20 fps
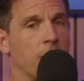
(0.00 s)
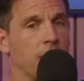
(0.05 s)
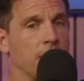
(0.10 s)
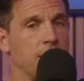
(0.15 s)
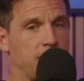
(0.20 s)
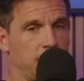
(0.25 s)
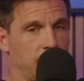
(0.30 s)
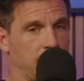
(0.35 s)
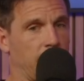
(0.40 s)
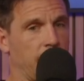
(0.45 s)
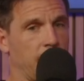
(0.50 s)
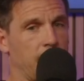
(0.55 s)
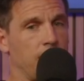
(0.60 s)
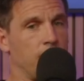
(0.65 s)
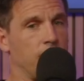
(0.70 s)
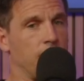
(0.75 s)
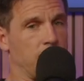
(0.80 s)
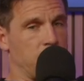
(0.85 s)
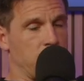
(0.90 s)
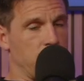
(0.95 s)

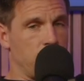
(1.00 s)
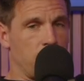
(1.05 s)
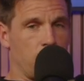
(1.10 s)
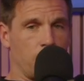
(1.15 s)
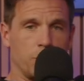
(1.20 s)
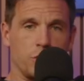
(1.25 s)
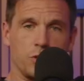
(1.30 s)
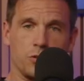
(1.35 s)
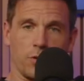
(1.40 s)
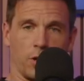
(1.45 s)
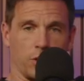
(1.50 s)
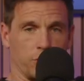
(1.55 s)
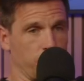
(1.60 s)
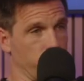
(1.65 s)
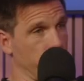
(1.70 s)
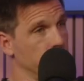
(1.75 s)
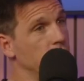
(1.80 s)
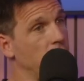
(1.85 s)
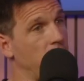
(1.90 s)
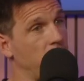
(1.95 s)
basically, there's no
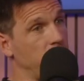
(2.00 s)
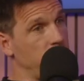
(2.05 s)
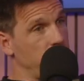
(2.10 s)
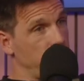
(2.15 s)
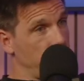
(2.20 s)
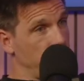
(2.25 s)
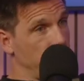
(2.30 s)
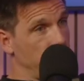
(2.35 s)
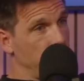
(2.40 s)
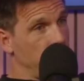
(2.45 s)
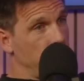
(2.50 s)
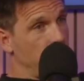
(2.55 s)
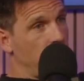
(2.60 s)
structural change,